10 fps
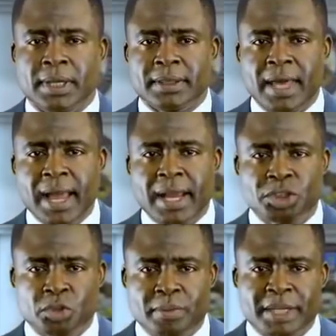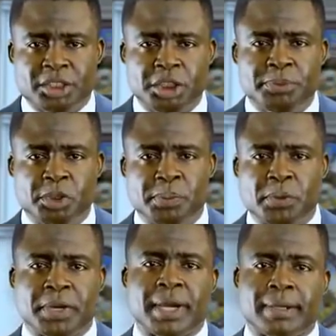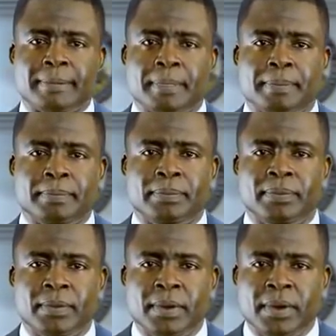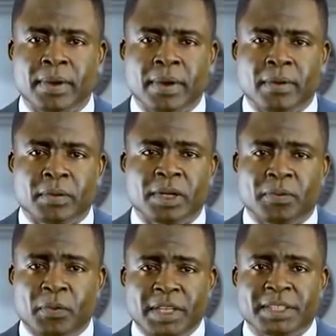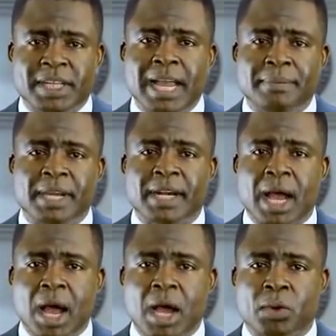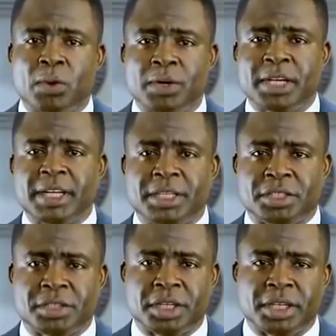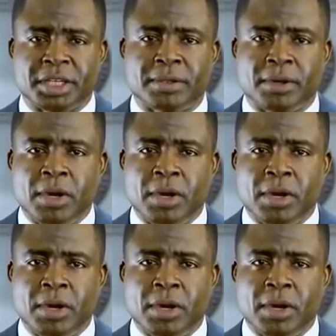Thanks to my trip to Buea, for the first time in our colonial history,